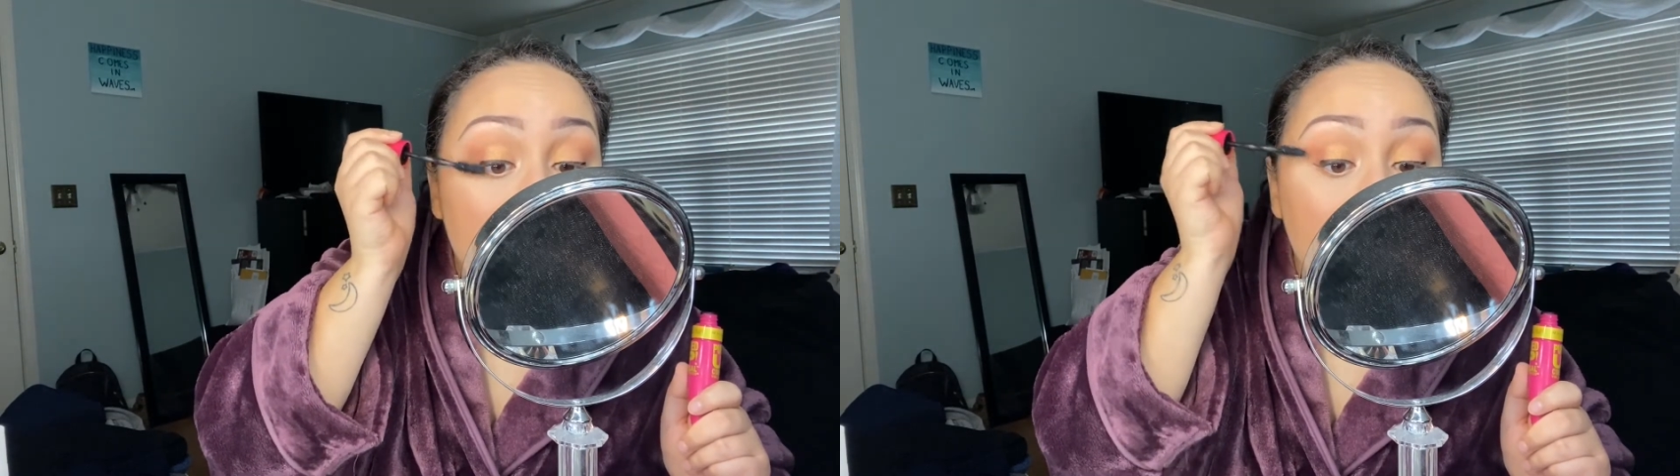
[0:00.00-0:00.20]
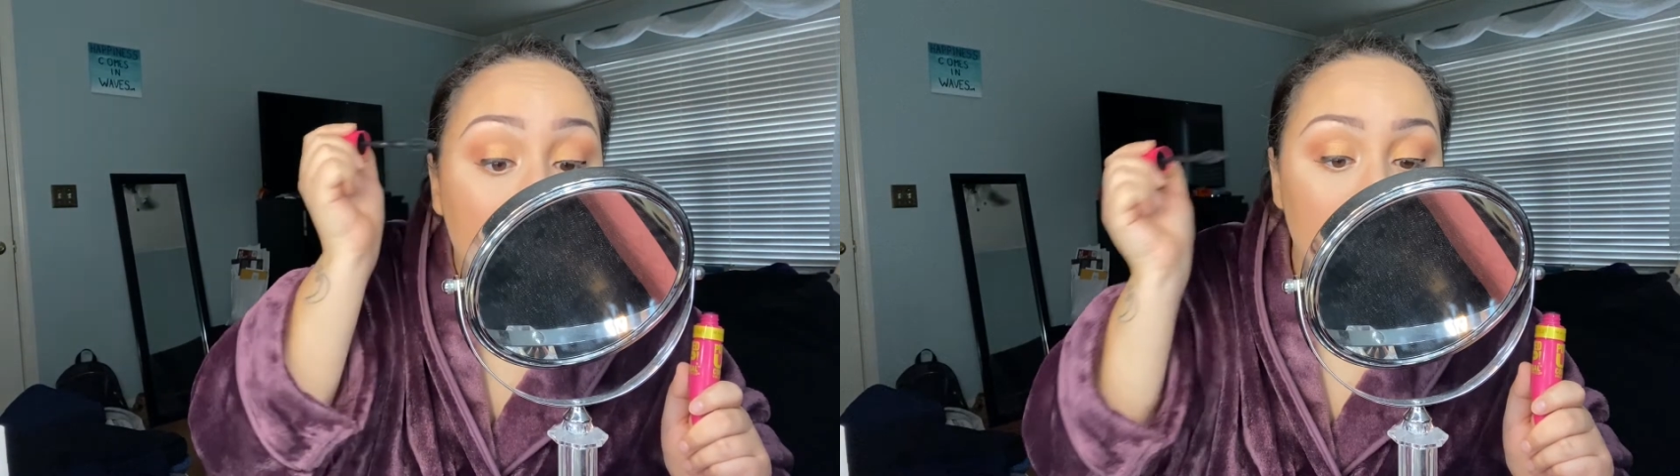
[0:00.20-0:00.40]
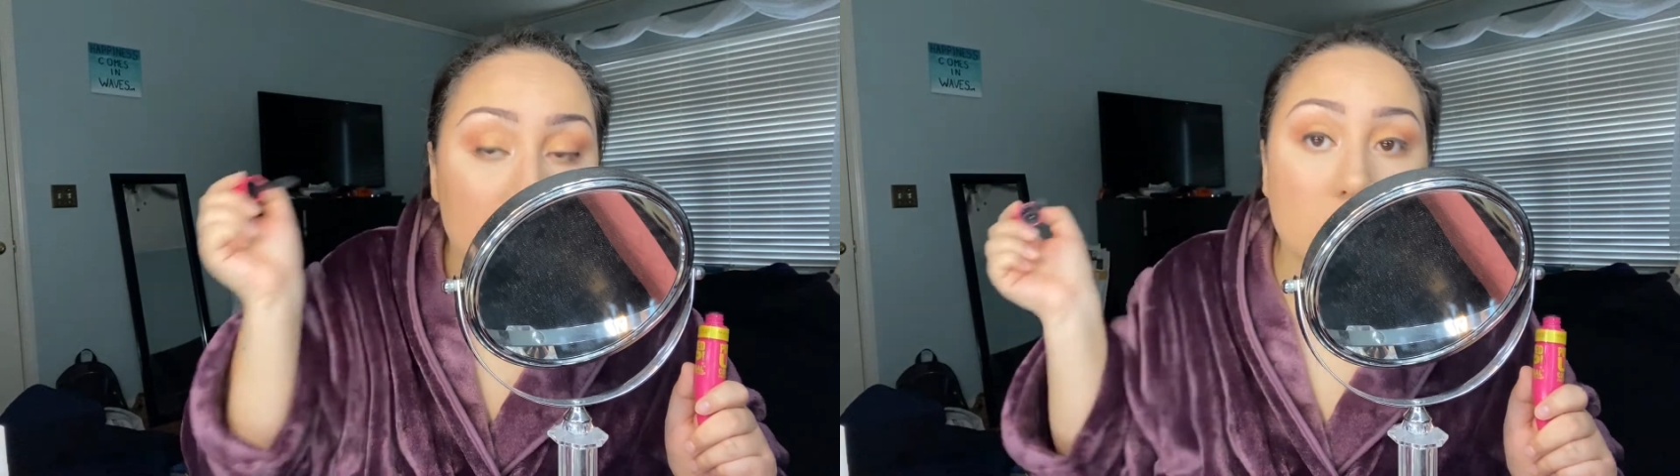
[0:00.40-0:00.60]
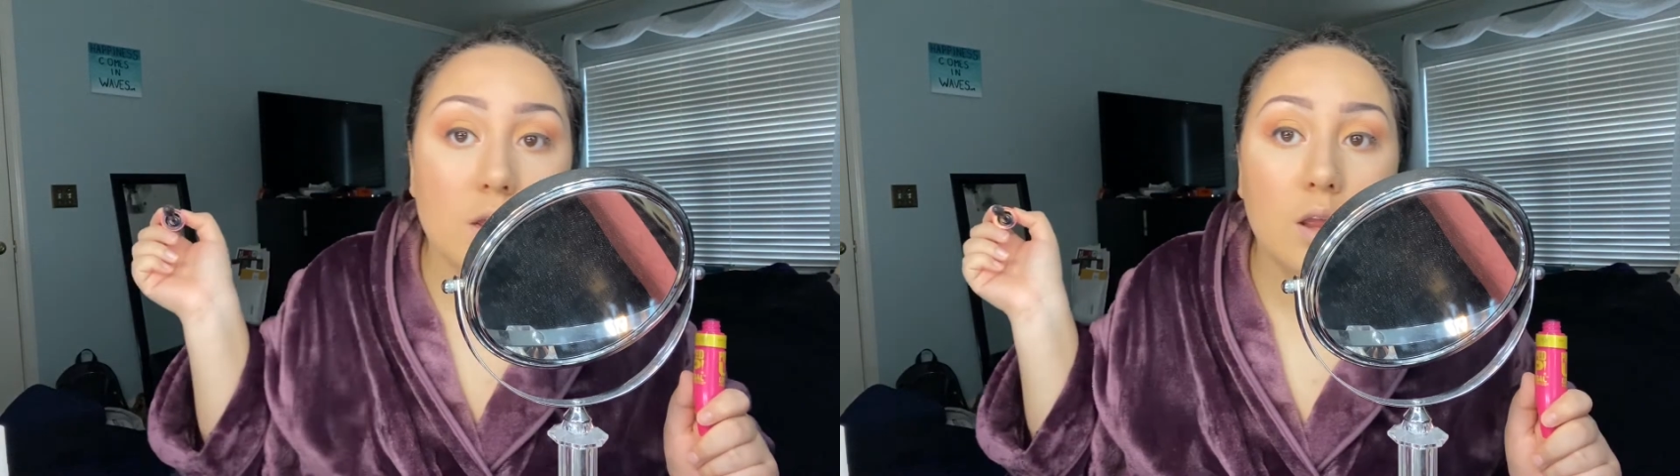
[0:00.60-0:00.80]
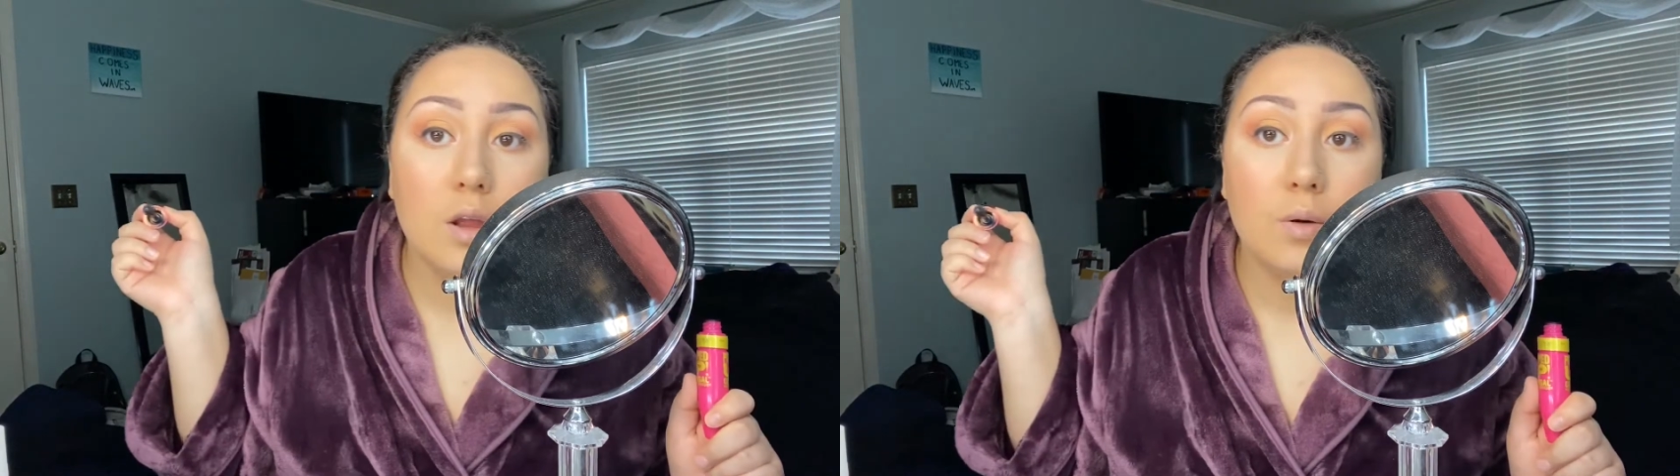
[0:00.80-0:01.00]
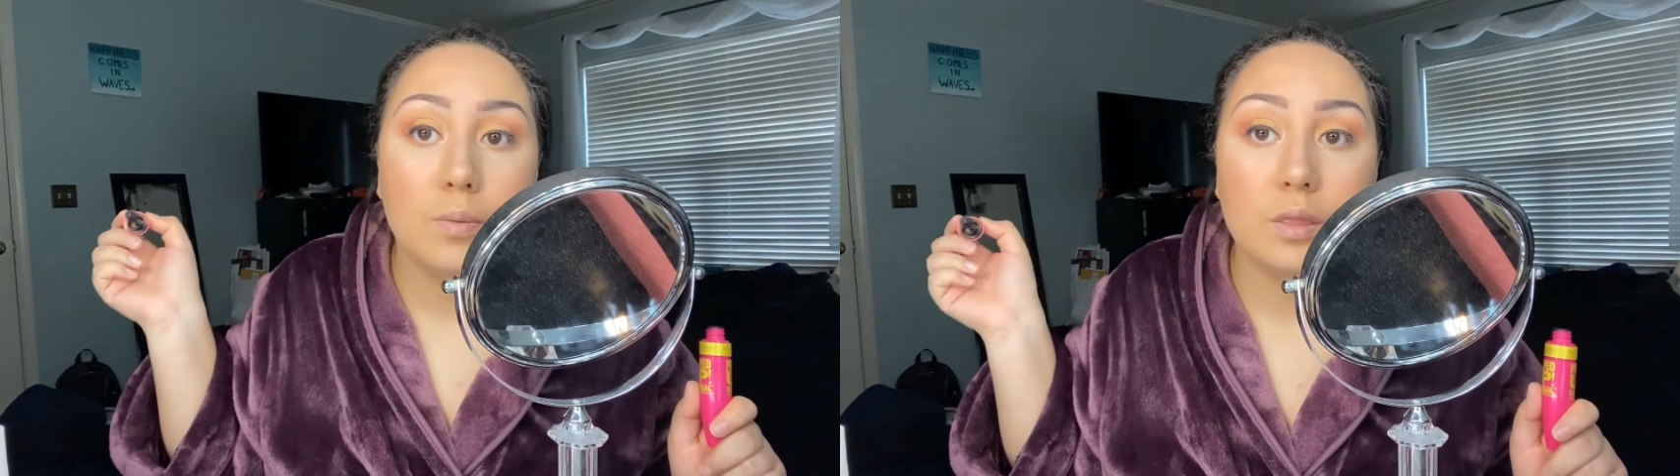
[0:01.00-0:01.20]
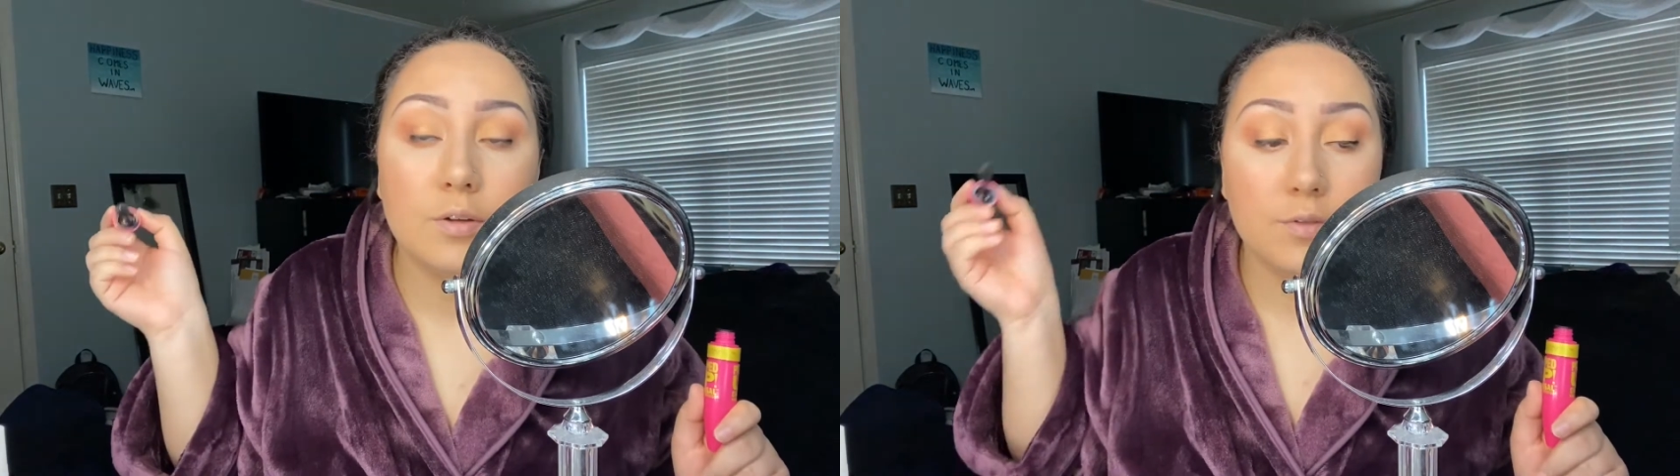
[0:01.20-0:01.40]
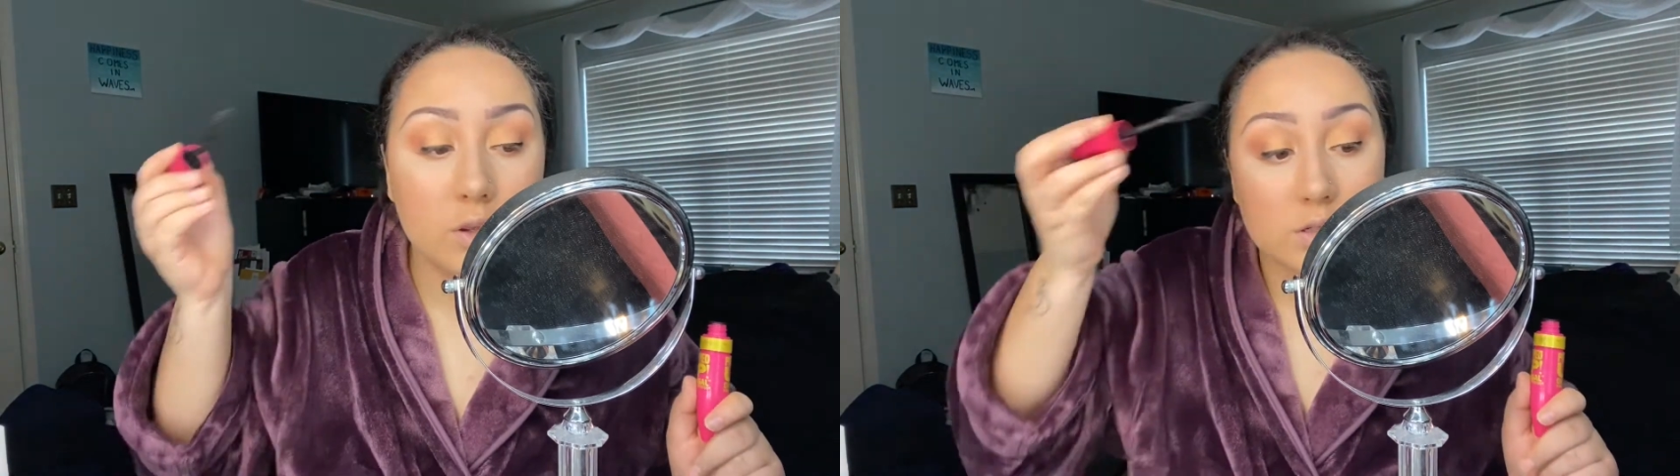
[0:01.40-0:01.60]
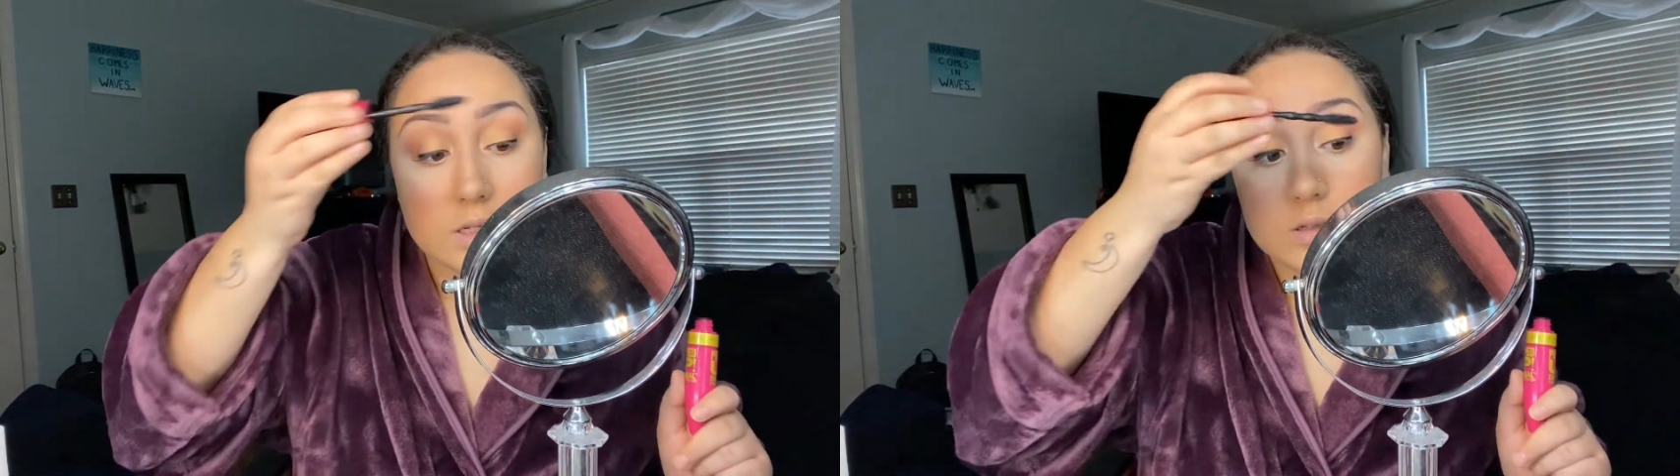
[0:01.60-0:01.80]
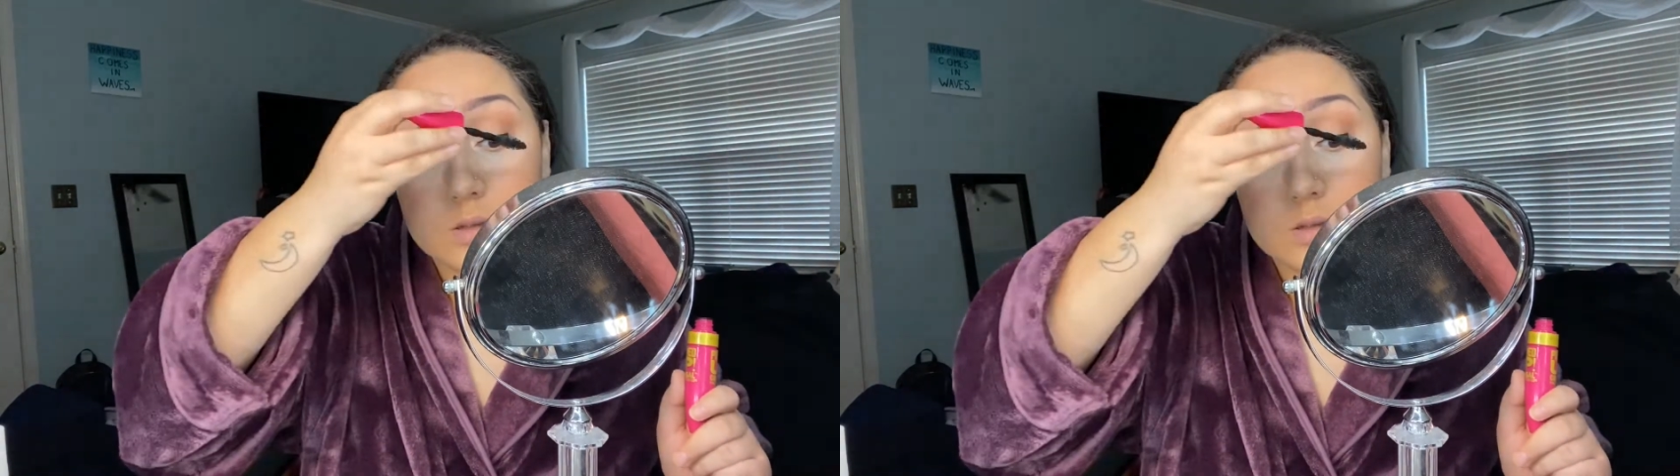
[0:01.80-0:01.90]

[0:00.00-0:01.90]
lashes with the falsies.